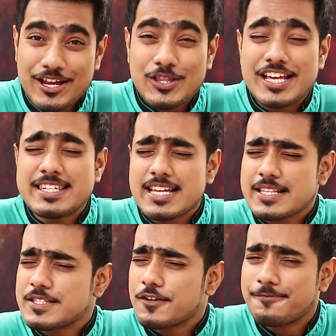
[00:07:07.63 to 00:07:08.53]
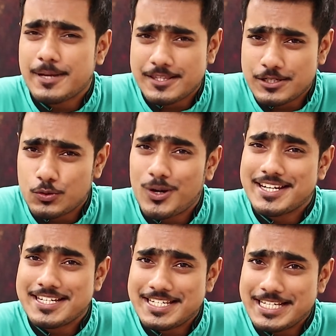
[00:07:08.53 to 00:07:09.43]
Now there are tons of method to
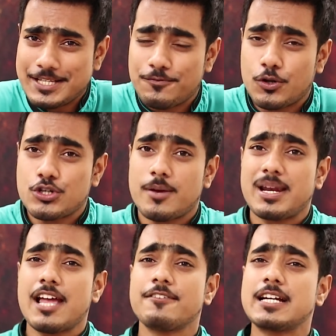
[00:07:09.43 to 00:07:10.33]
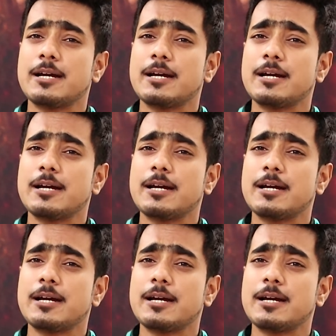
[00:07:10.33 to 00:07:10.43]
whiten teeth in Photoshop and I have a